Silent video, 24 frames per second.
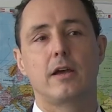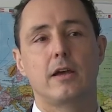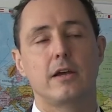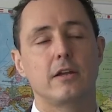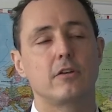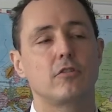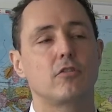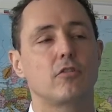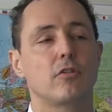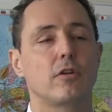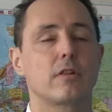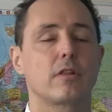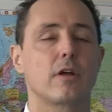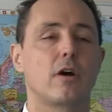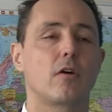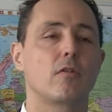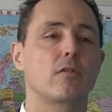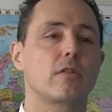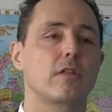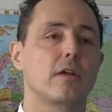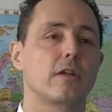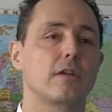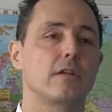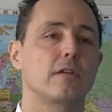It turns
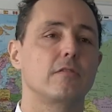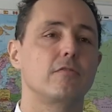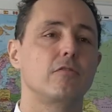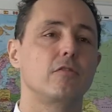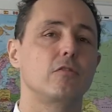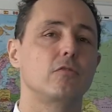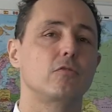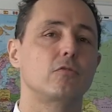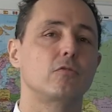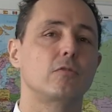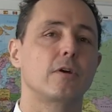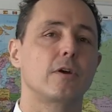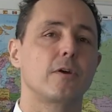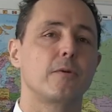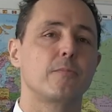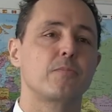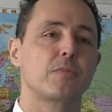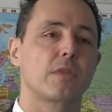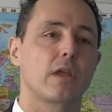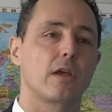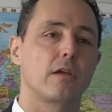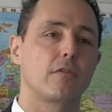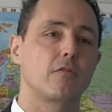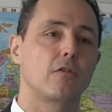out that if you,
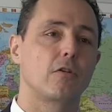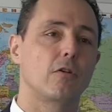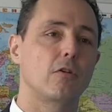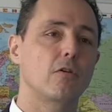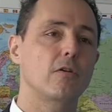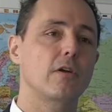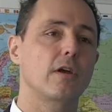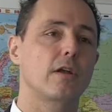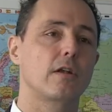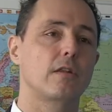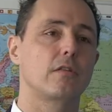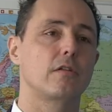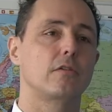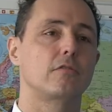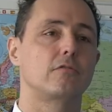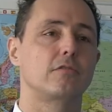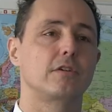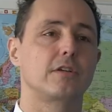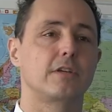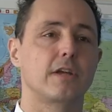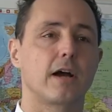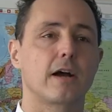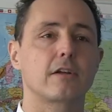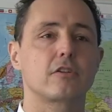if you look at the
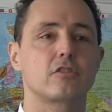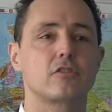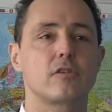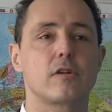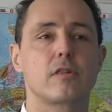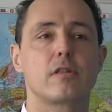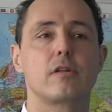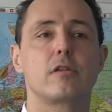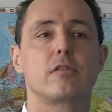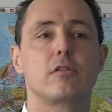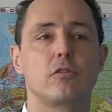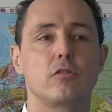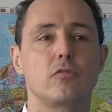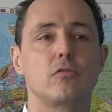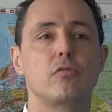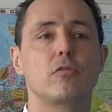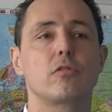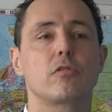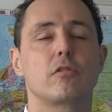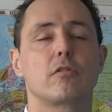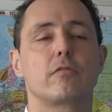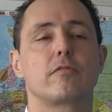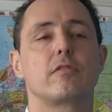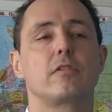reductions in the
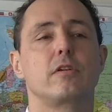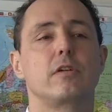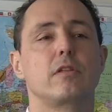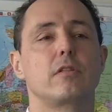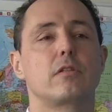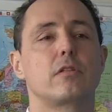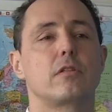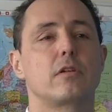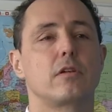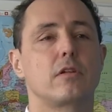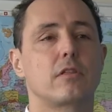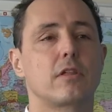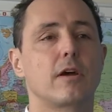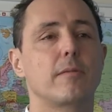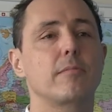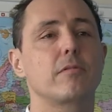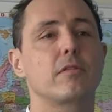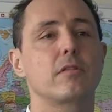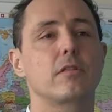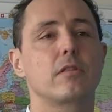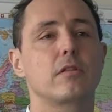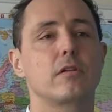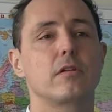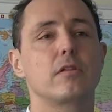use of these uh,
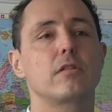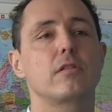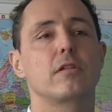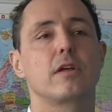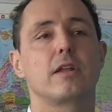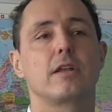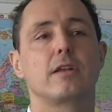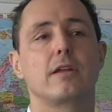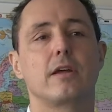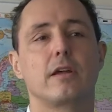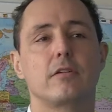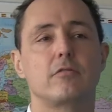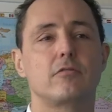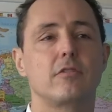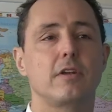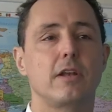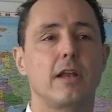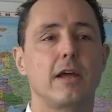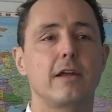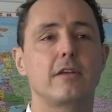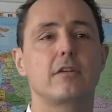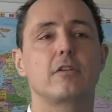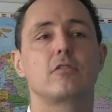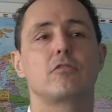substances and, and
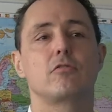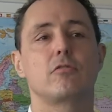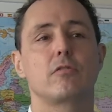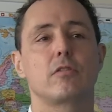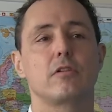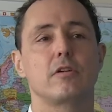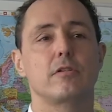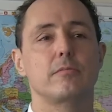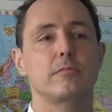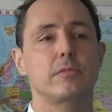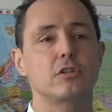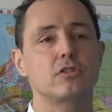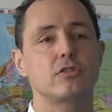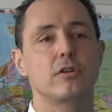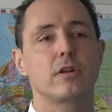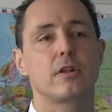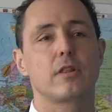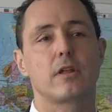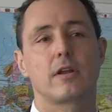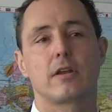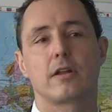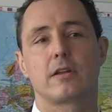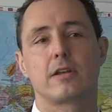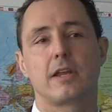related to the
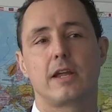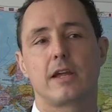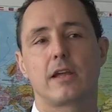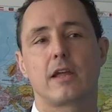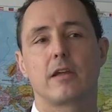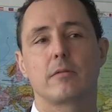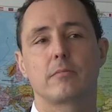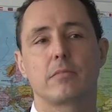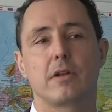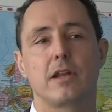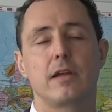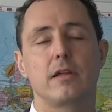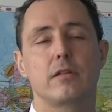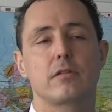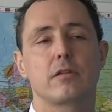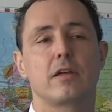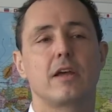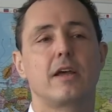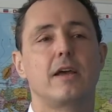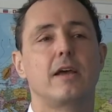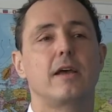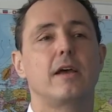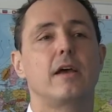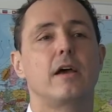emissions that are taking place,
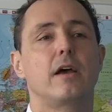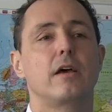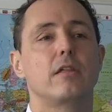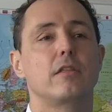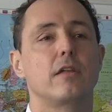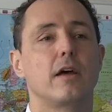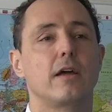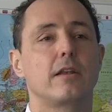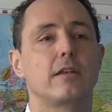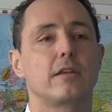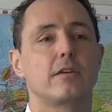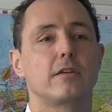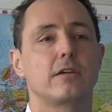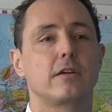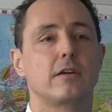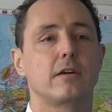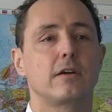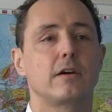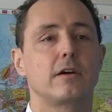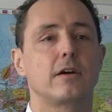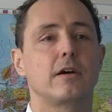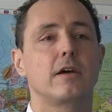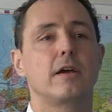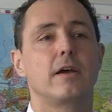that
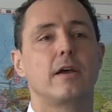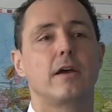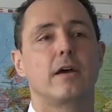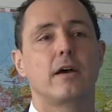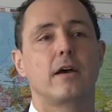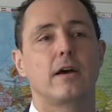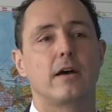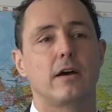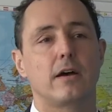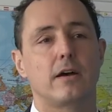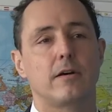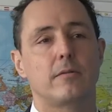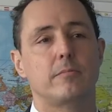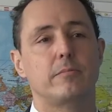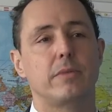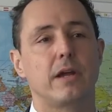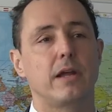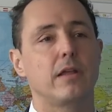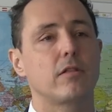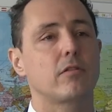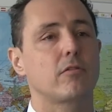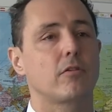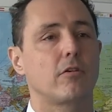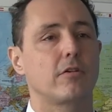uh, uh,
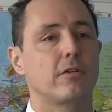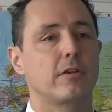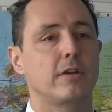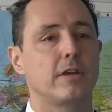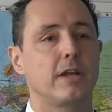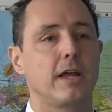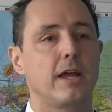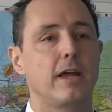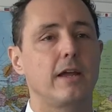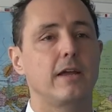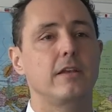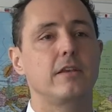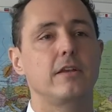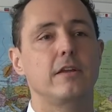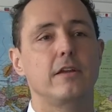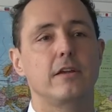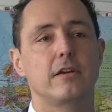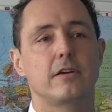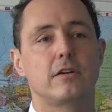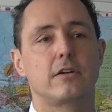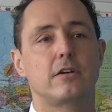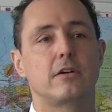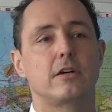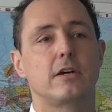based on an
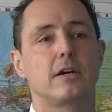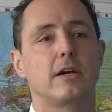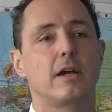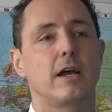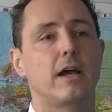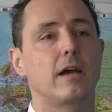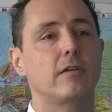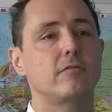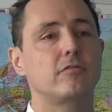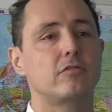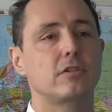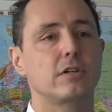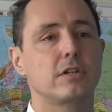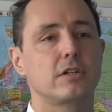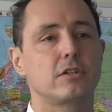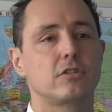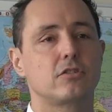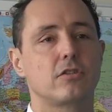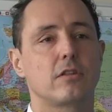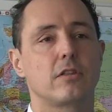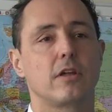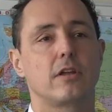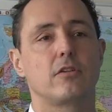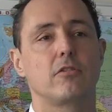eight-year uh,
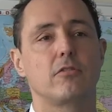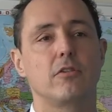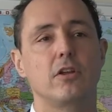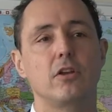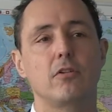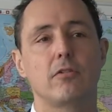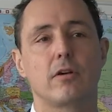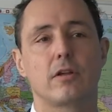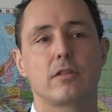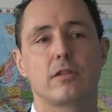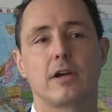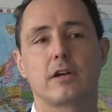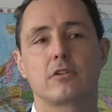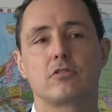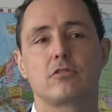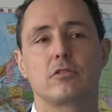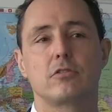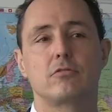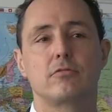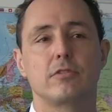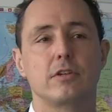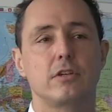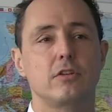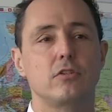average, that UNIDO has actually
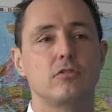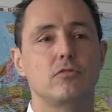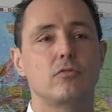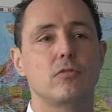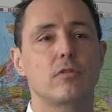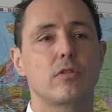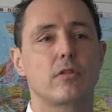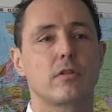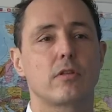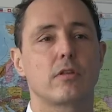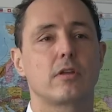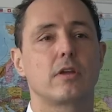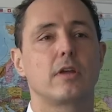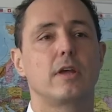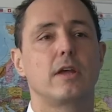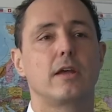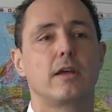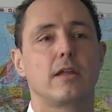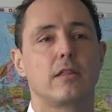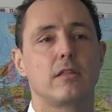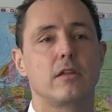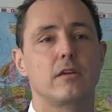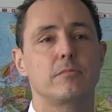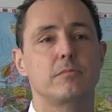reduced
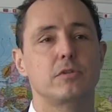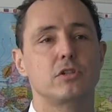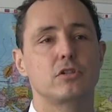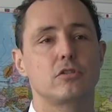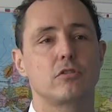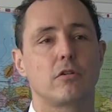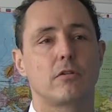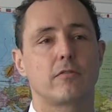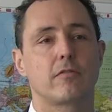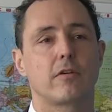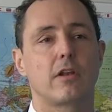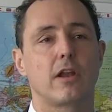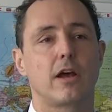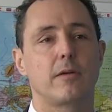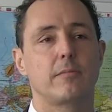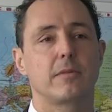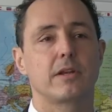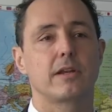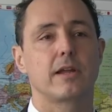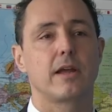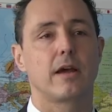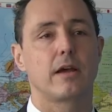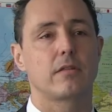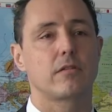the emission of
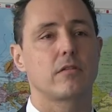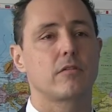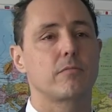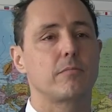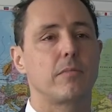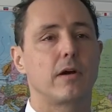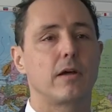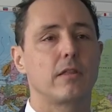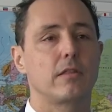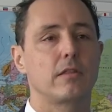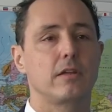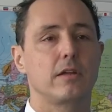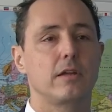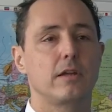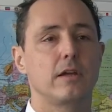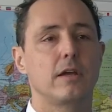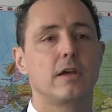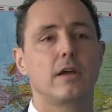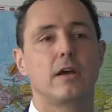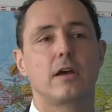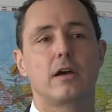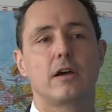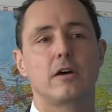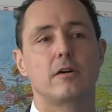climate gases by the
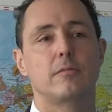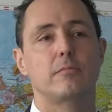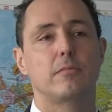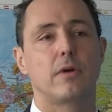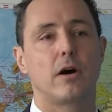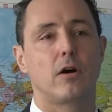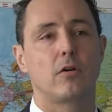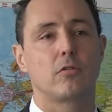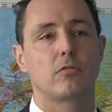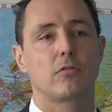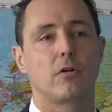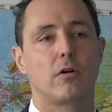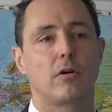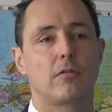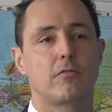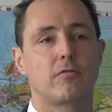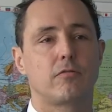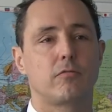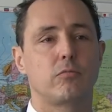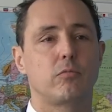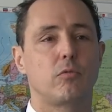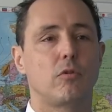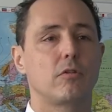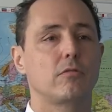amount
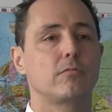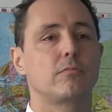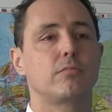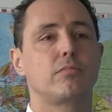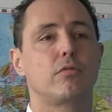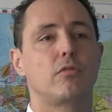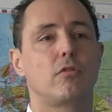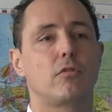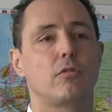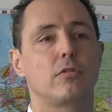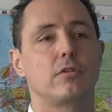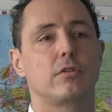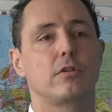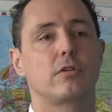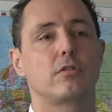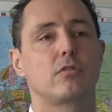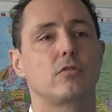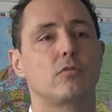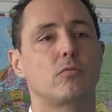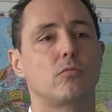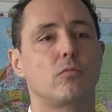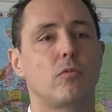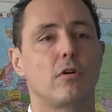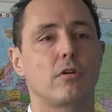of
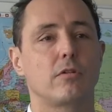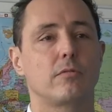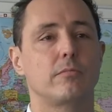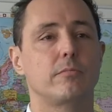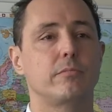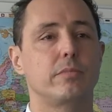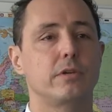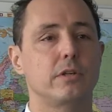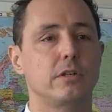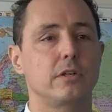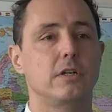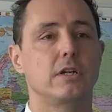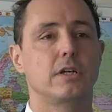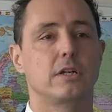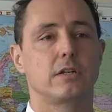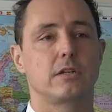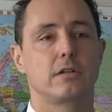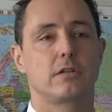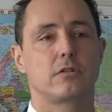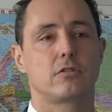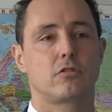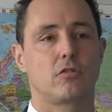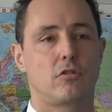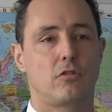1.1
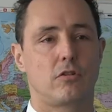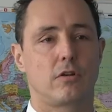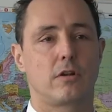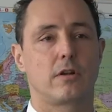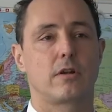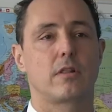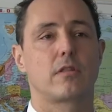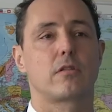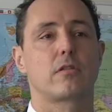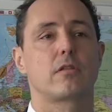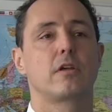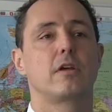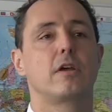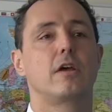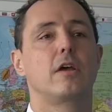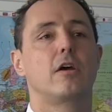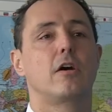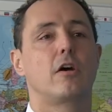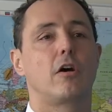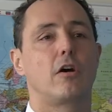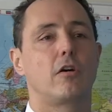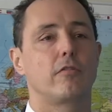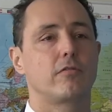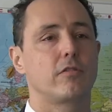billion tons
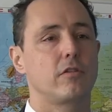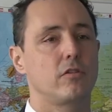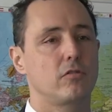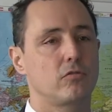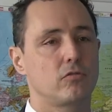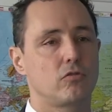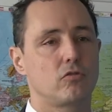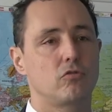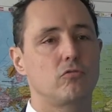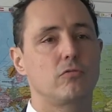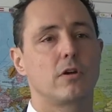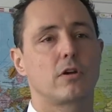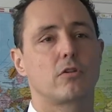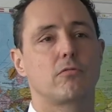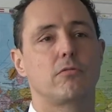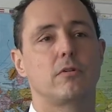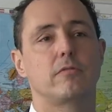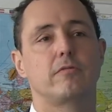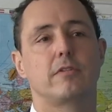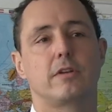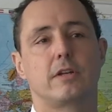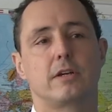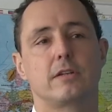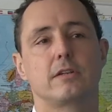of CO2
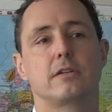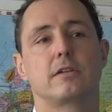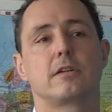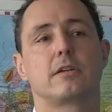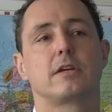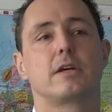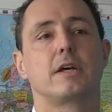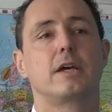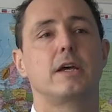equivalent